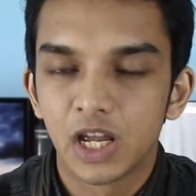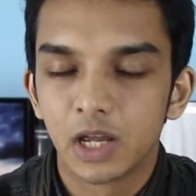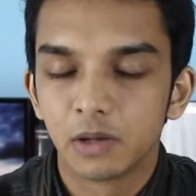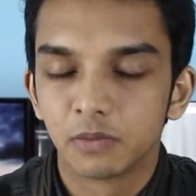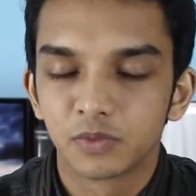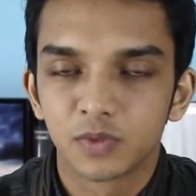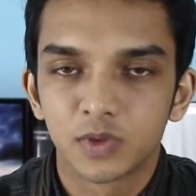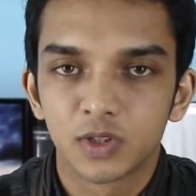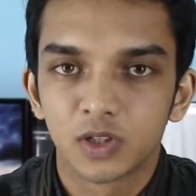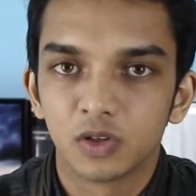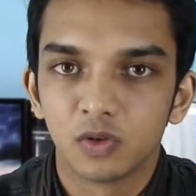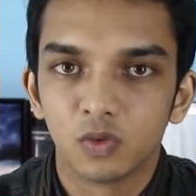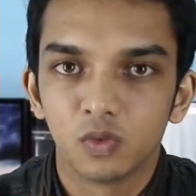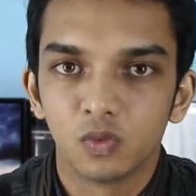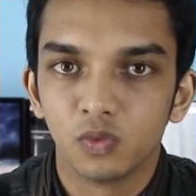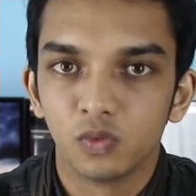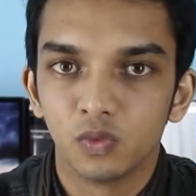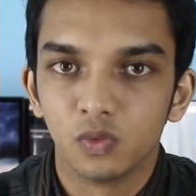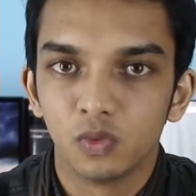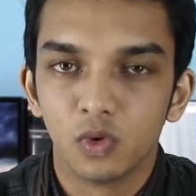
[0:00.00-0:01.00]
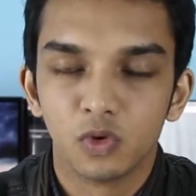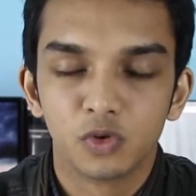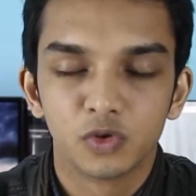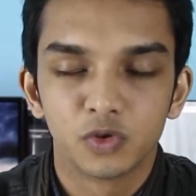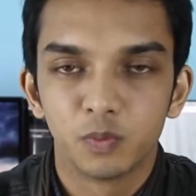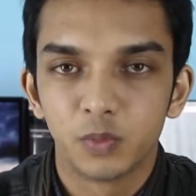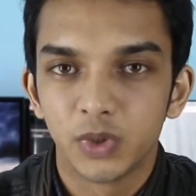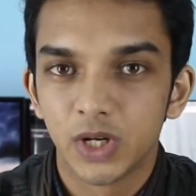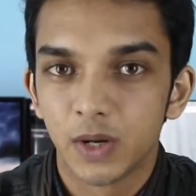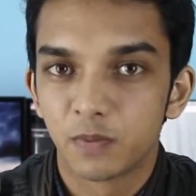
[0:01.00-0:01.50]
games
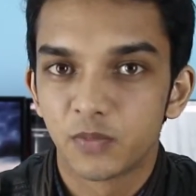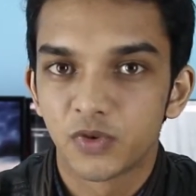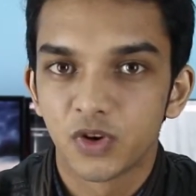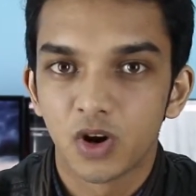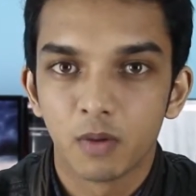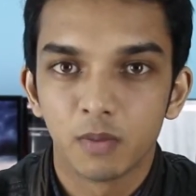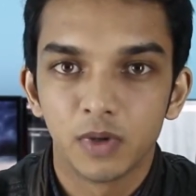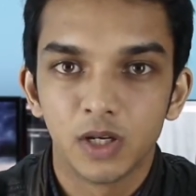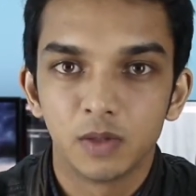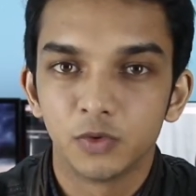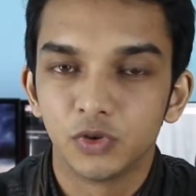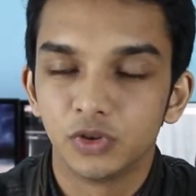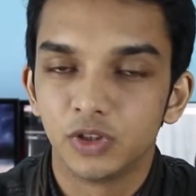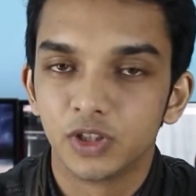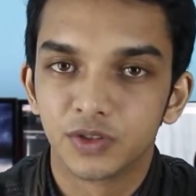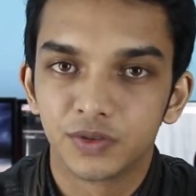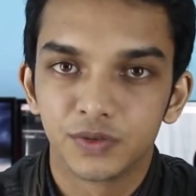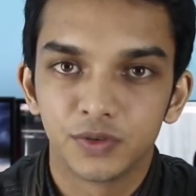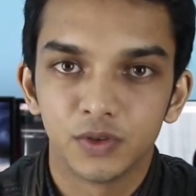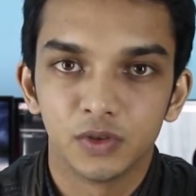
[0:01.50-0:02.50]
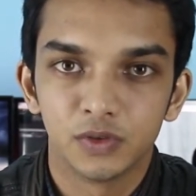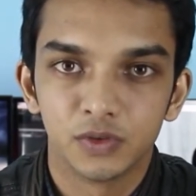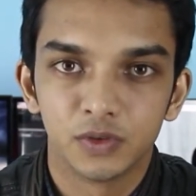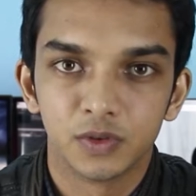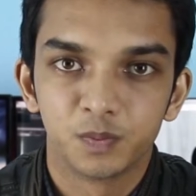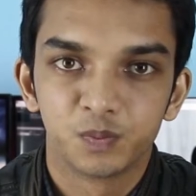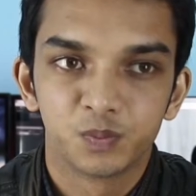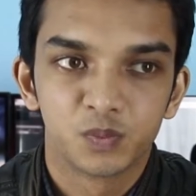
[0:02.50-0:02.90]
won't be a problem with this phone.